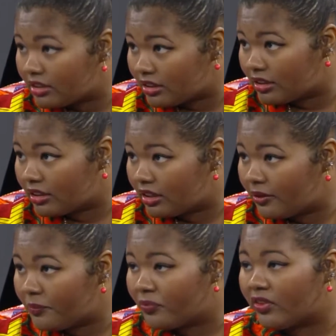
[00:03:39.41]
And I know for
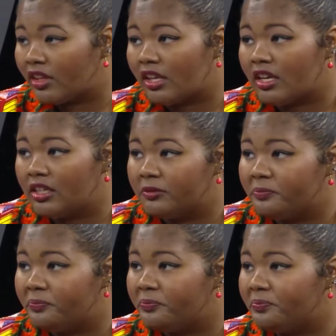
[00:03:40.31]
some of us, I
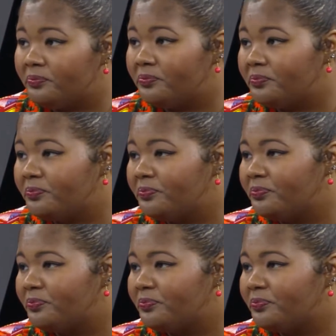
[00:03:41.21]
know some of our mindset